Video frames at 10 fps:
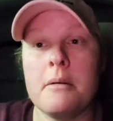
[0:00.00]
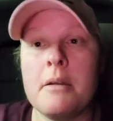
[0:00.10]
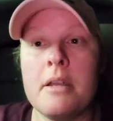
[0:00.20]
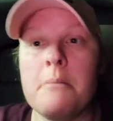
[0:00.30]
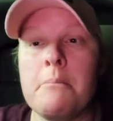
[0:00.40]

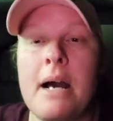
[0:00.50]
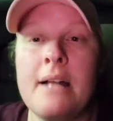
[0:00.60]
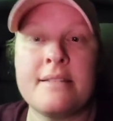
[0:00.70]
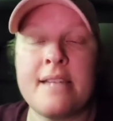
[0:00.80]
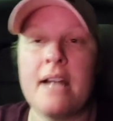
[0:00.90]
yeah,
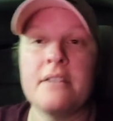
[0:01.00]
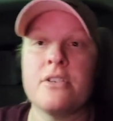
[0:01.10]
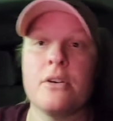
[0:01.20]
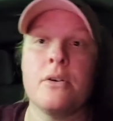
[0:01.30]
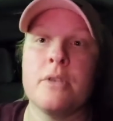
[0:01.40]

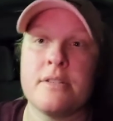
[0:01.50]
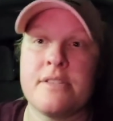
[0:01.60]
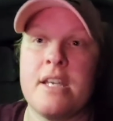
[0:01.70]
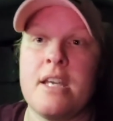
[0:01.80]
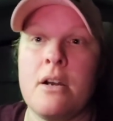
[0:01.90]
monsanto your
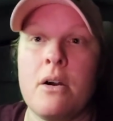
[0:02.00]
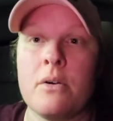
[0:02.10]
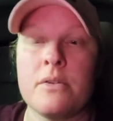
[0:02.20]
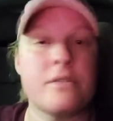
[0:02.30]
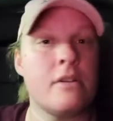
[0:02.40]

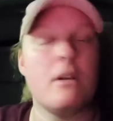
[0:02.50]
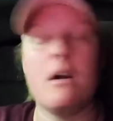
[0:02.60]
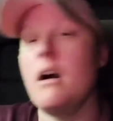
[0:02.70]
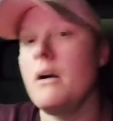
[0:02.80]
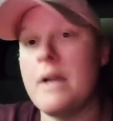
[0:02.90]
ceos are
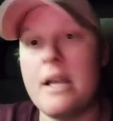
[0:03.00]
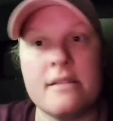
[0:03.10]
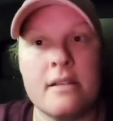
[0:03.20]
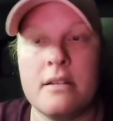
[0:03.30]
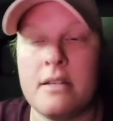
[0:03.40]
always in